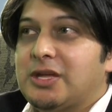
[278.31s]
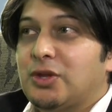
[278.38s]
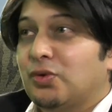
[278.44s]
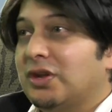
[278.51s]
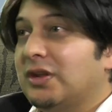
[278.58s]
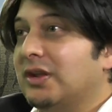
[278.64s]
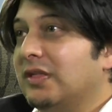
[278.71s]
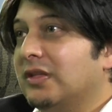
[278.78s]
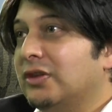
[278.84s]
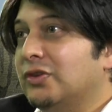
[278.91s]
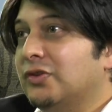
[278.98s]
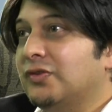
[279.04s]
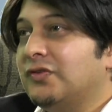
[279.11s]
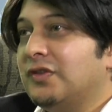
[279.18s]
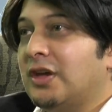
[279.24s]
you're reading the
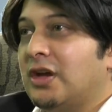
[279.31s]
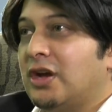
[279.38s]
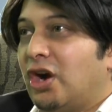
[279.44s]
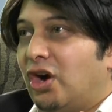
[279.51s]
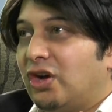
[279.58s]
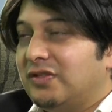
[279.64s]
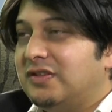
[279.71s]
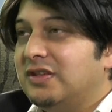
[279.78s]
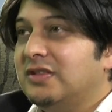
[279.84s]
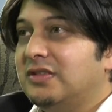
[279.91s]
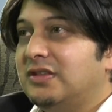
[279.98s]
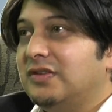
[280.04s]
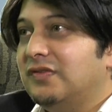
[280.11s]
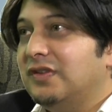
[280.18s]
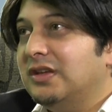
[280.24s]
news on Deen
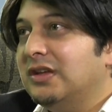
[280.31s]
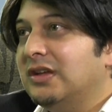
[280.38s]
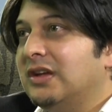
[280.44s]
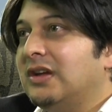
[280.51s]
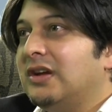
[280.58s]
TV